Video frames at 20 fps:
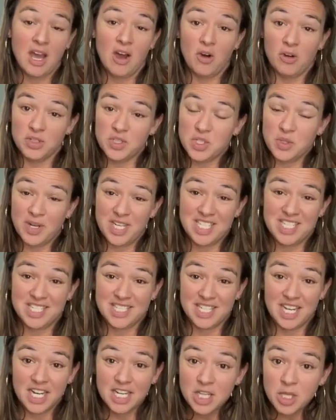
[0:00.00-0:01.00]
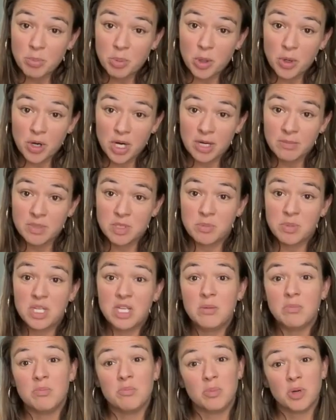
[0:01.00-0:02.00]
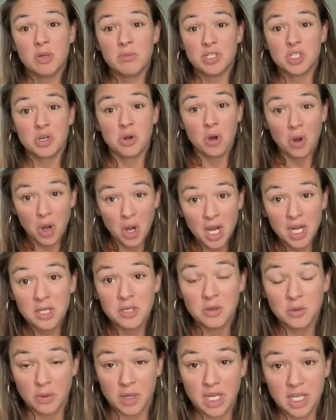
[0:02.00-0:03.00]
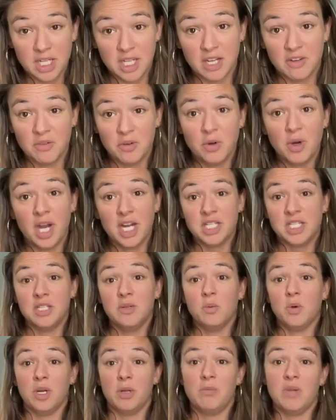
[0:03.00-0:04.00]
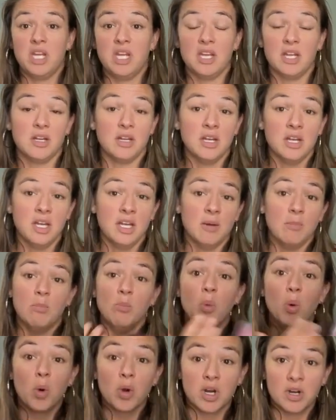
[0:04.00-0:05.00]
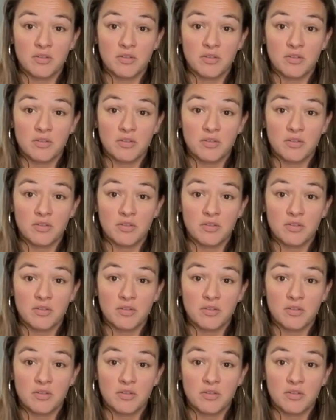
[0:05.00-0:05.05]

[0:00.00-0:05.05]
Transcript: Also, I designed the program to be pretty much on grade level. I didn't want to make it more